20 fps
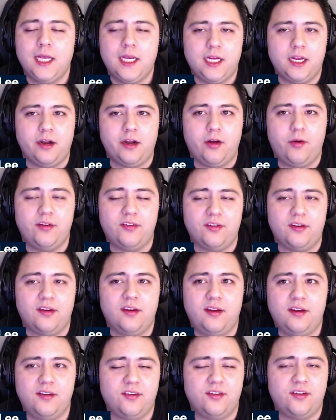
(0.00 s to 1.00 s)
You know, he's
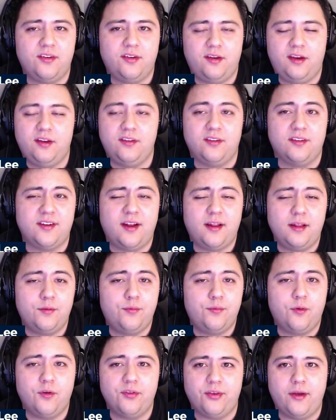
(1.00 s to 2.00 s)
a solid
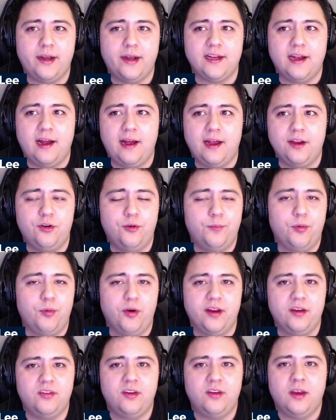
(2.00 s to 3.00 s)
fourth line guy who
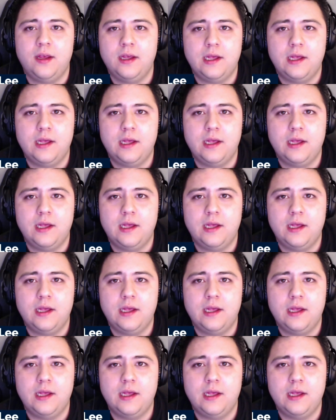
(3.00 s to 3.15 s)
brings